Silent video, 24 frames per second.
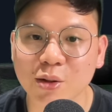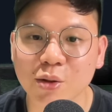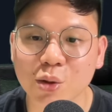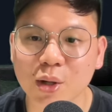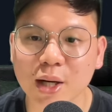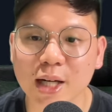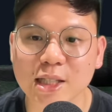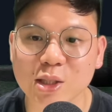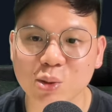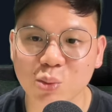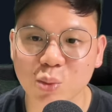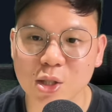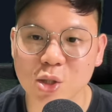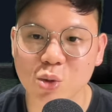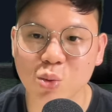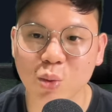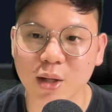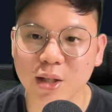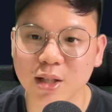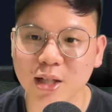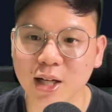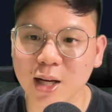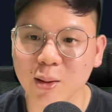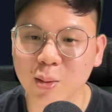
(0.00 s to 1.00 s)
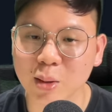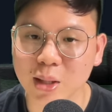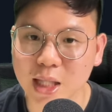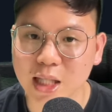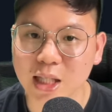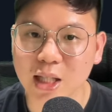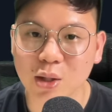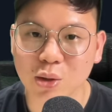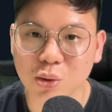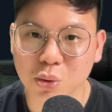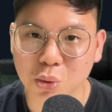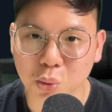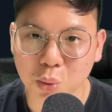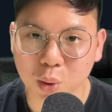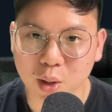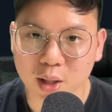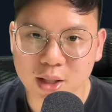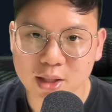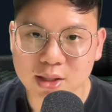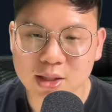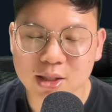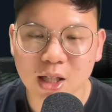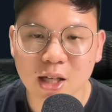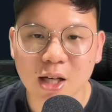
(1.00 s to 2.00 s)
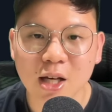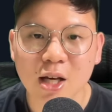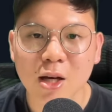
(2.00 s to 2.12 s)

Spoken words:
you guys which one I'm leaning towards.